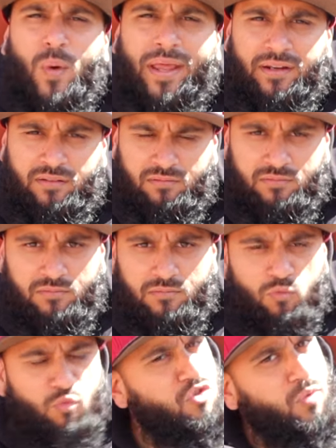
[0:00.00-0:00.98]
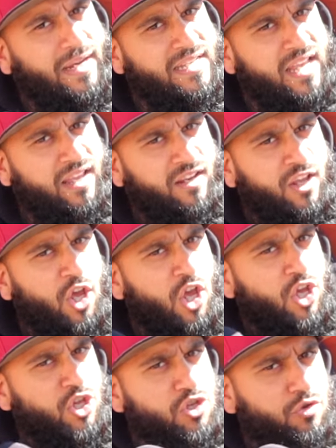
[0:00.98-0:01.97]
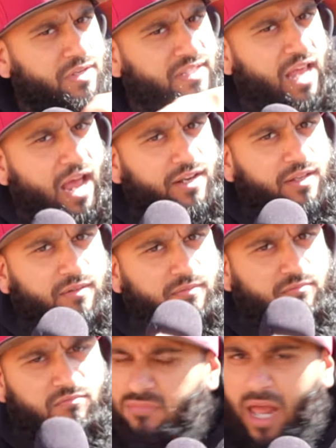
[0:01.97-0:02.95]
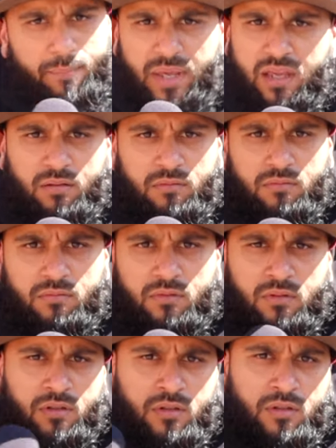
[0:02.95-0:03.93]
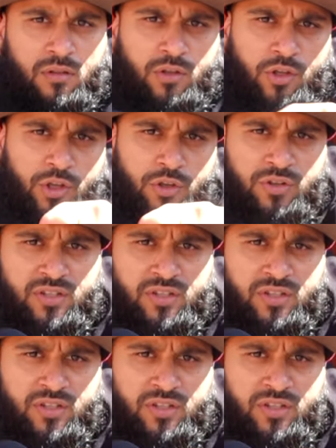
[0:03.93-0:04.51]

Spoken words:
win? Which one is it? You decide. Not me. You